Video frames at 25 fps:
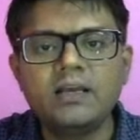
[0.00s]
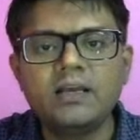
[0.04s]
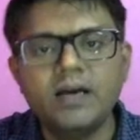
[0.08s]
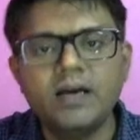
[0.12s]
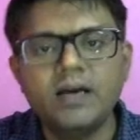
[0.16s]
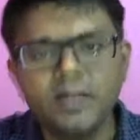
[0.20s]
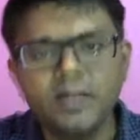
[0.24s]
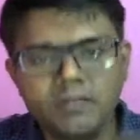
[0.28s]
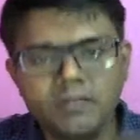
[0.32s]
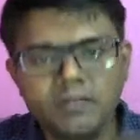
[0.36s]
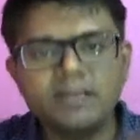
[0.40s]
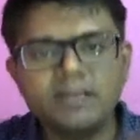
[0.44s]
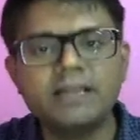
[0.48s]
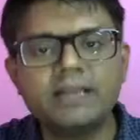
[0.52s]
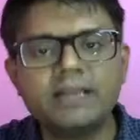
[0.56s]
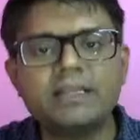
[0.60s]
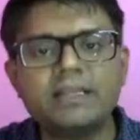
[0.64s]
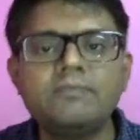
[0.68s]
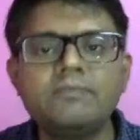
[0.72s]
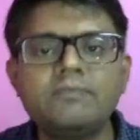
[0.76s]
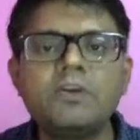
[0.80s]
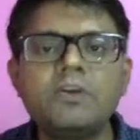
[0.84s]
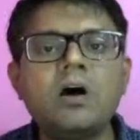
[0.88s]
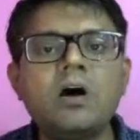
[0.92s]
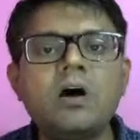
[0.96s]
remembering
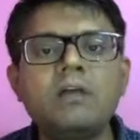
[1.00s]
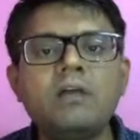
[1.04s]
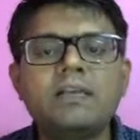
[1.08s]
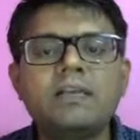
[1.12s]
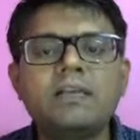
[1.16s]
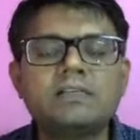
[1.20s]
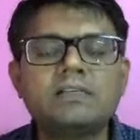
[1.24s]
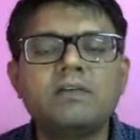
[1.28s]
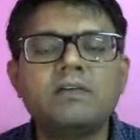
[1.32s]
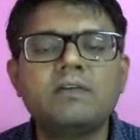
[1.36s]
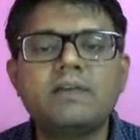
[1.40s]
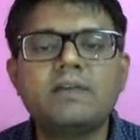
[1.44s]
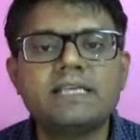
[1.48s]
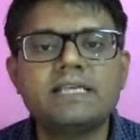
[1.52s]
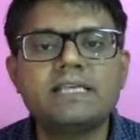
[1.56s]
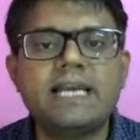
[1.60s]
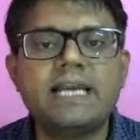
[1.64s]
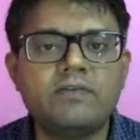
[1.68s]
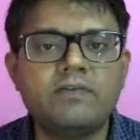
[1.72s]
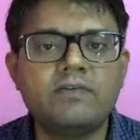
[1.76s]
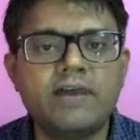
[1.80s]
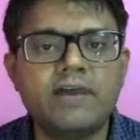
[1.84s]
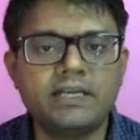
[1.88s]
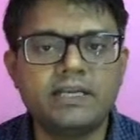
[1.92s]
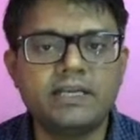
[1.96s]
them will always give us an
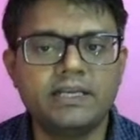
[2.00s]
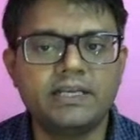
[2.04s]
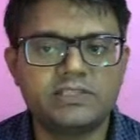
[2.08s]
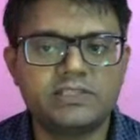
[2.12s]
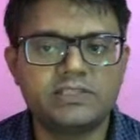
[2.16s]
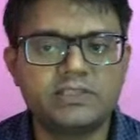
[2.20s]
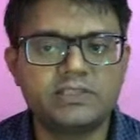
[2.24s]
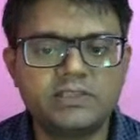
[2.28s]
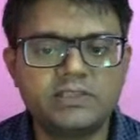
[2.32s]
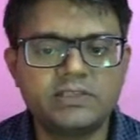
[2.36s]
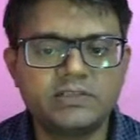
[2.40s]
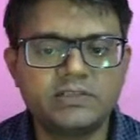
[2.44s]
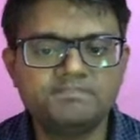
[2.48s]
advantage.